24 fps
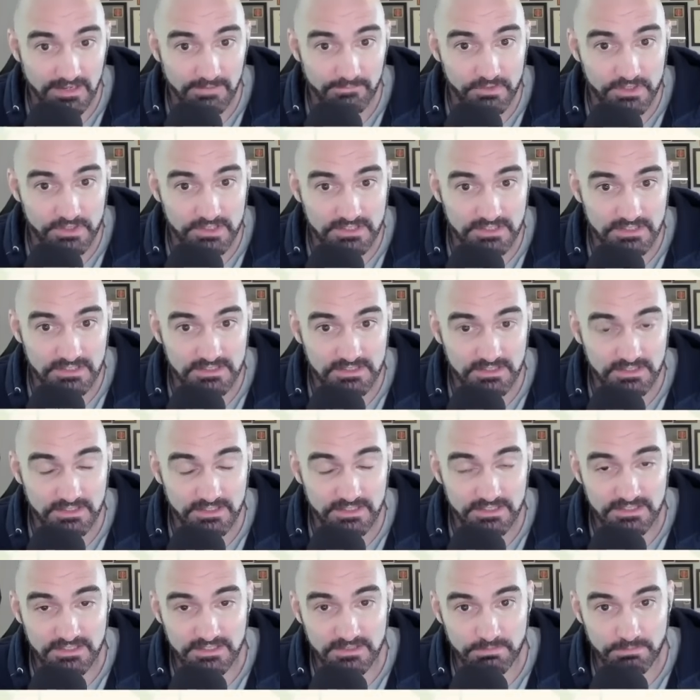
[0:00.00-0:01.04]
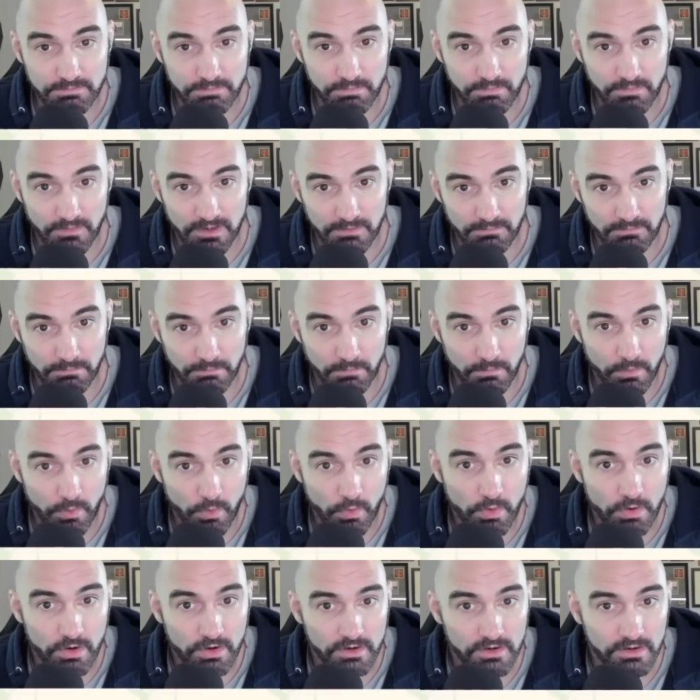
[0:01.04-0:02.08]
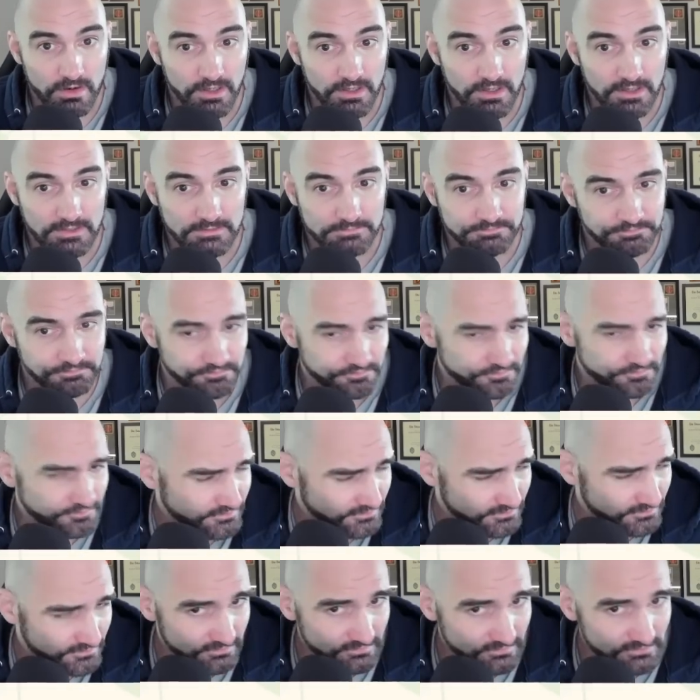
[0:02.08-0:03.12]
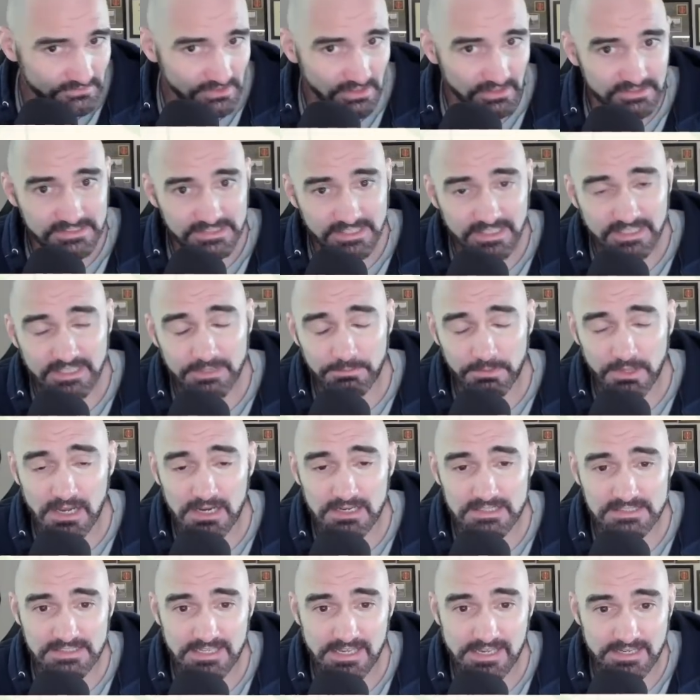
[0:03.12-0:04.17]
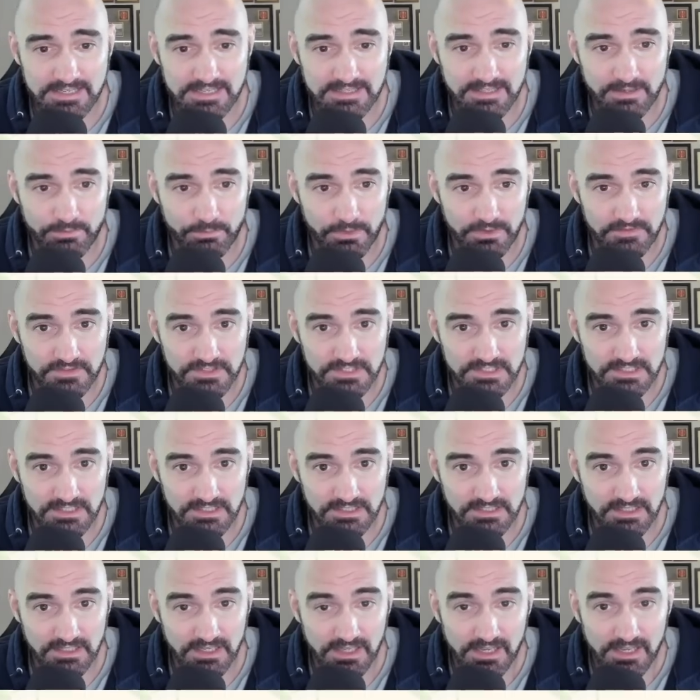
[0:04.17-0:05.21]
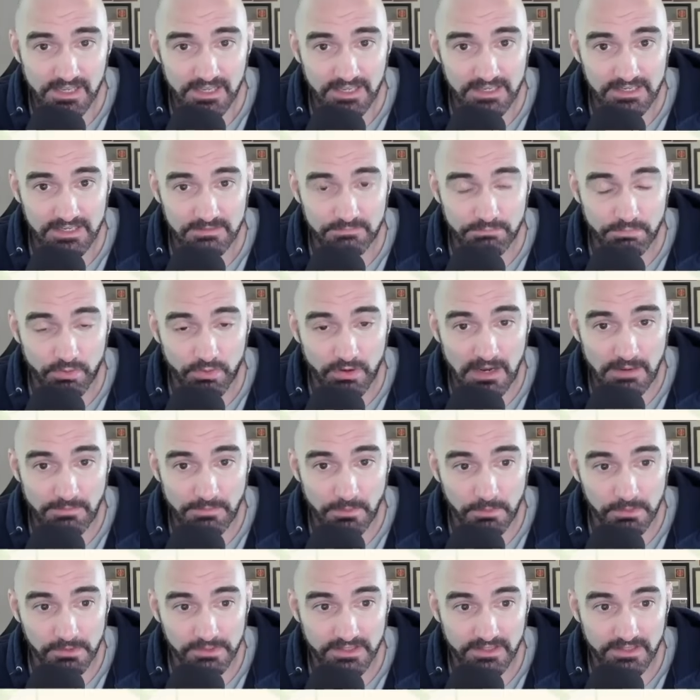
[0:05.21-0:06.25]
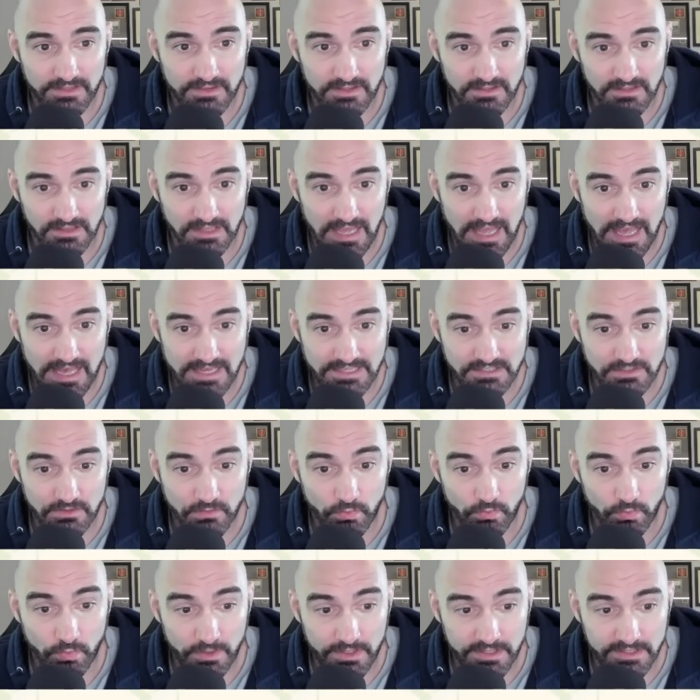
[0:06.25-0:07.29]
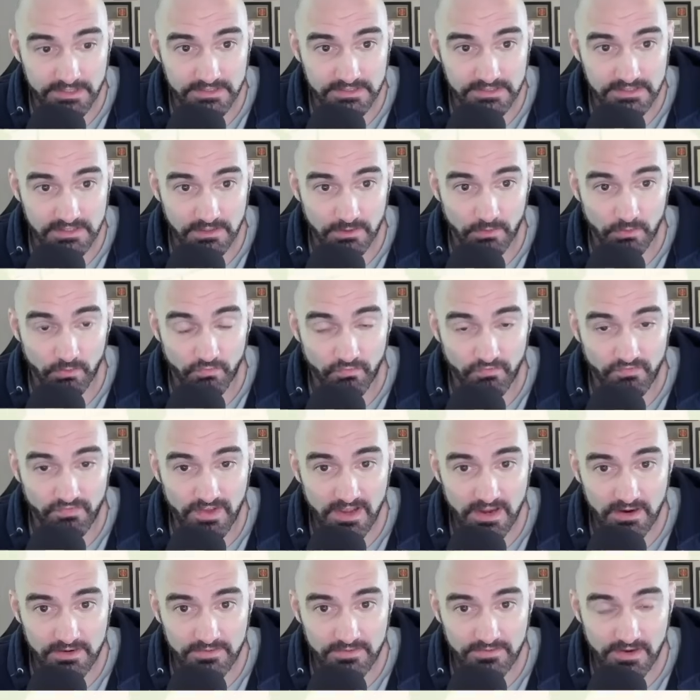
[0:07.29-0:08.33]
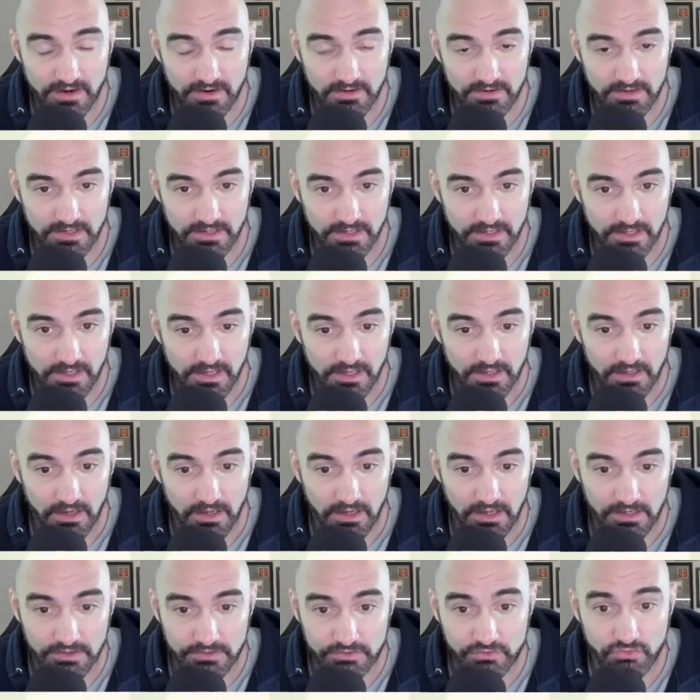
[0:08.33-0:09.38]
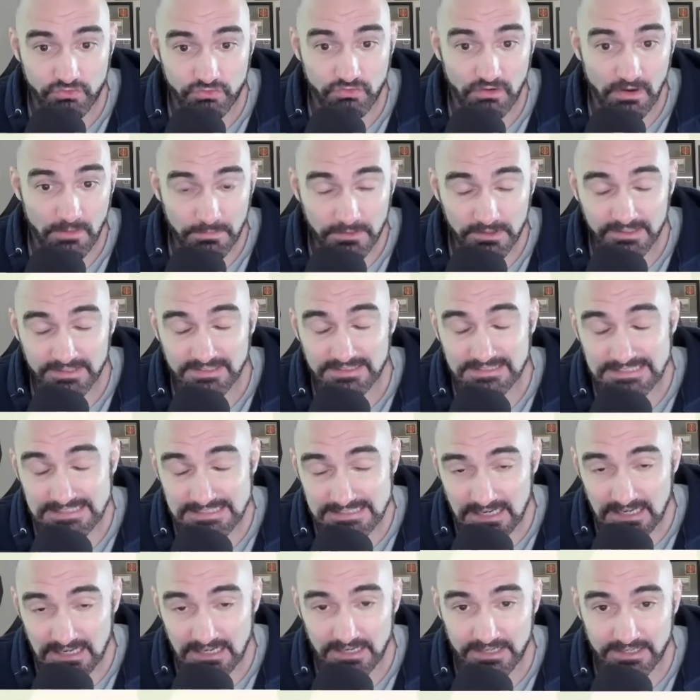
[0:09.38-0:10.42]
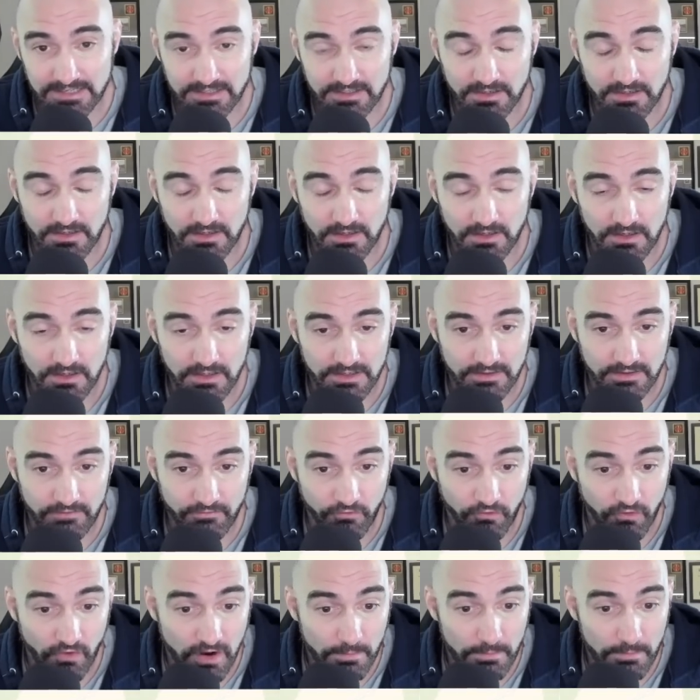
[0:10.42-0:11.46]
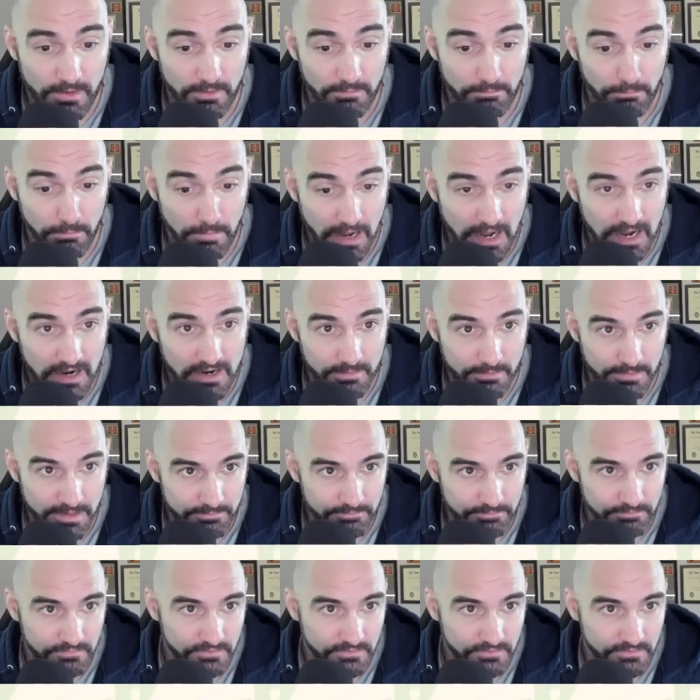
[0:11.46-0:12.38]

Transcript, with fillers: This is more city blocks taken than we've seen in probably the last week. So very, very troubling sign from Bakhmut.